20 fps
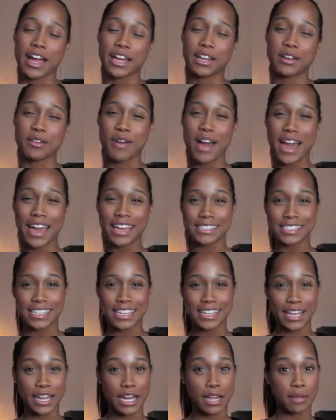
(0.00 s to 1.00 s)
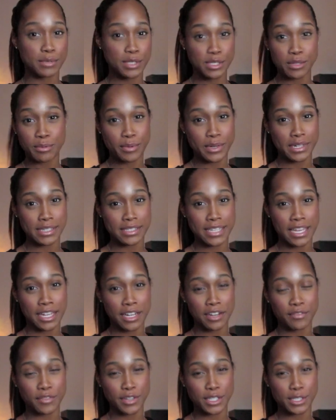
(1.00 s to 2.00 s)
I know I did, and I'm super
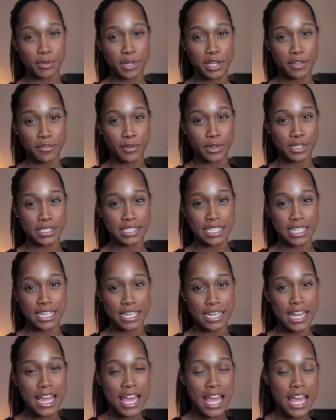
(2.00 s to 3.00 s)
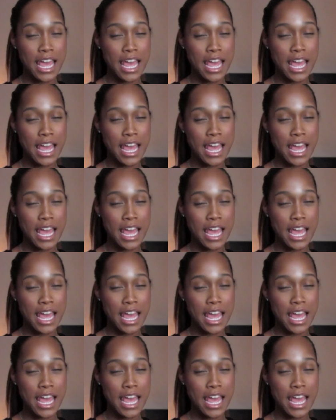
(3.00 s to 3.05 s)
excited for twenty fourteen,